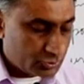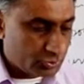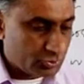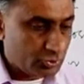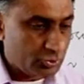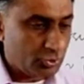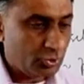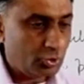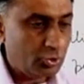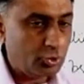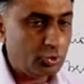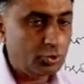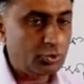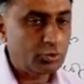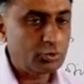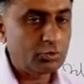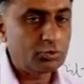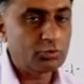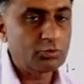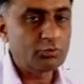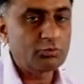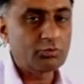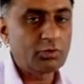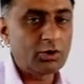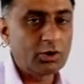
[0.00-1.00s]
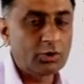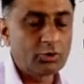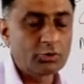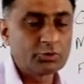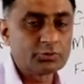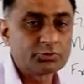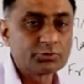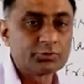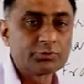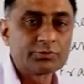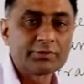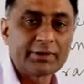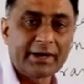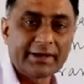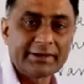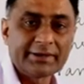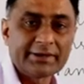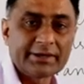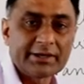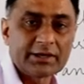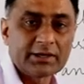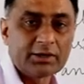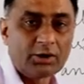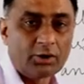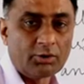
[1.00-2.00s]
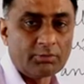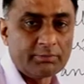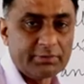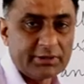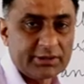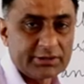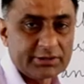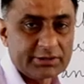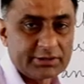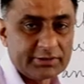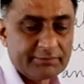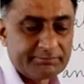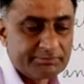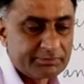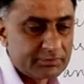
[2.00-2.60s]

to know how to run a government.